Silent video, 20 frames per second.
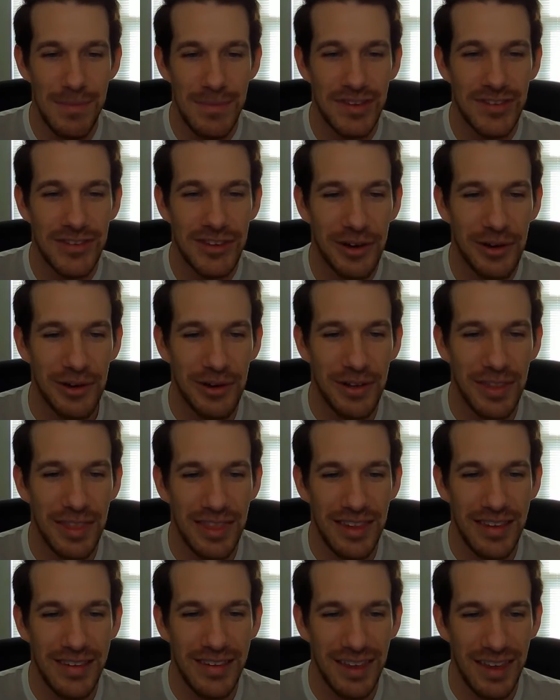So
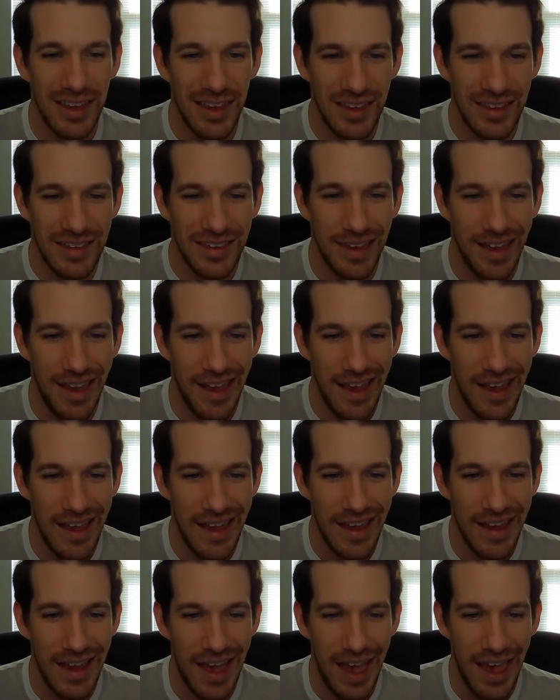this is
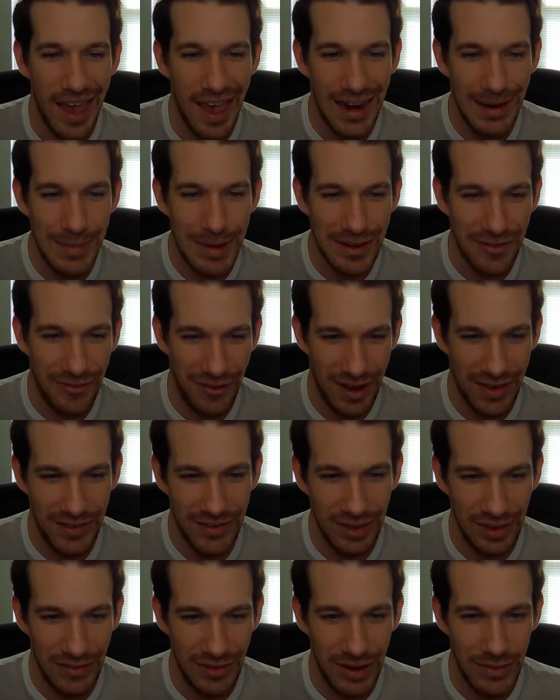a enemy phase
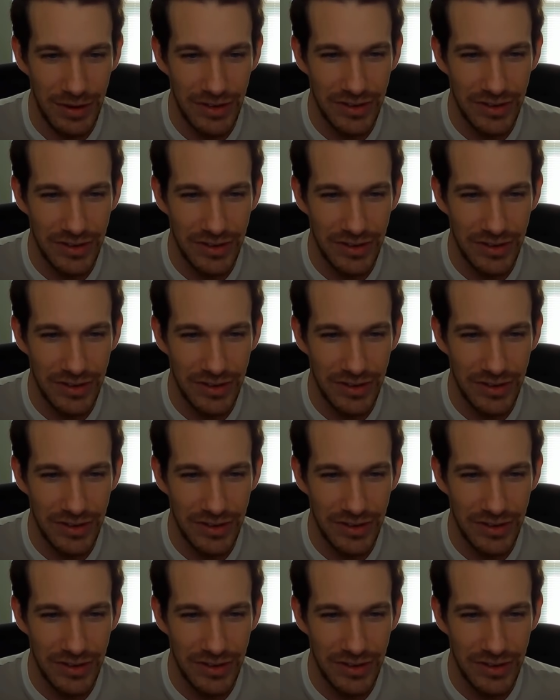Sylvain,